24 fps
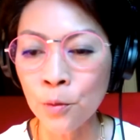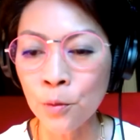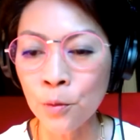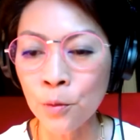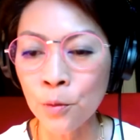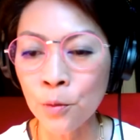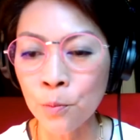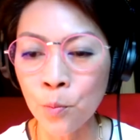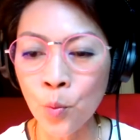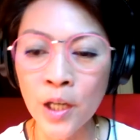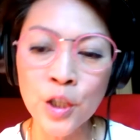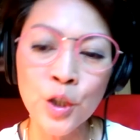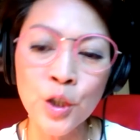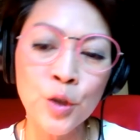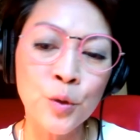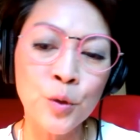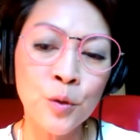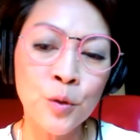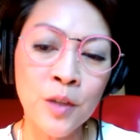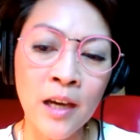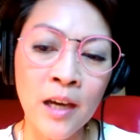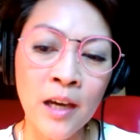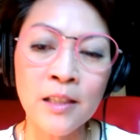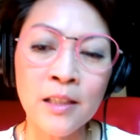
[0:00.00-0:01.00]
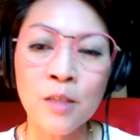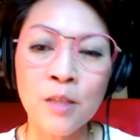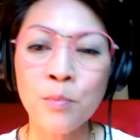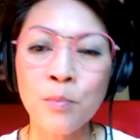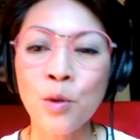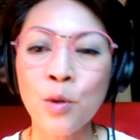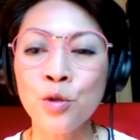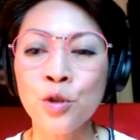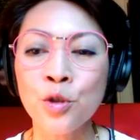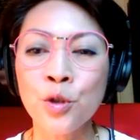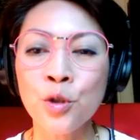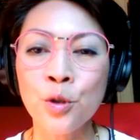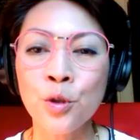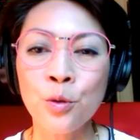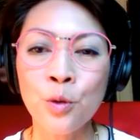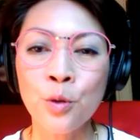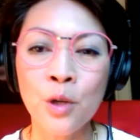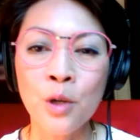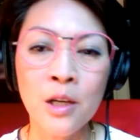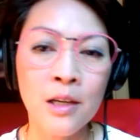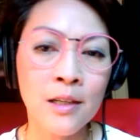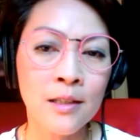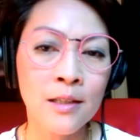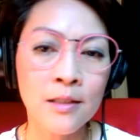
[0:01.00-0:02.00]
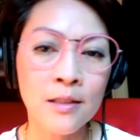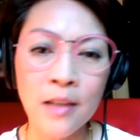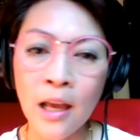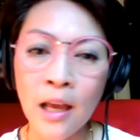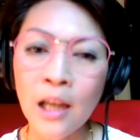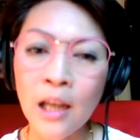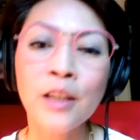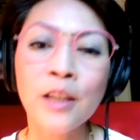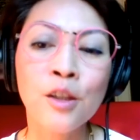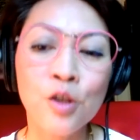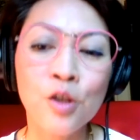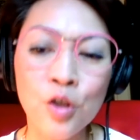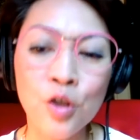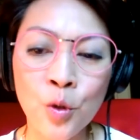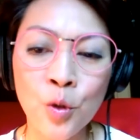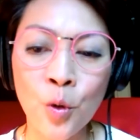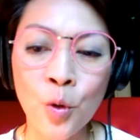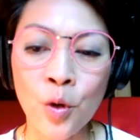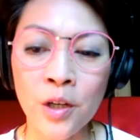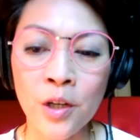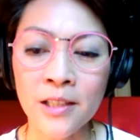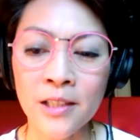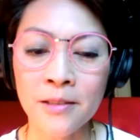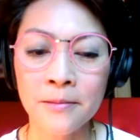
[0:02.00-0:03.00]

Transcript: why did you do that as opposed to telling the story?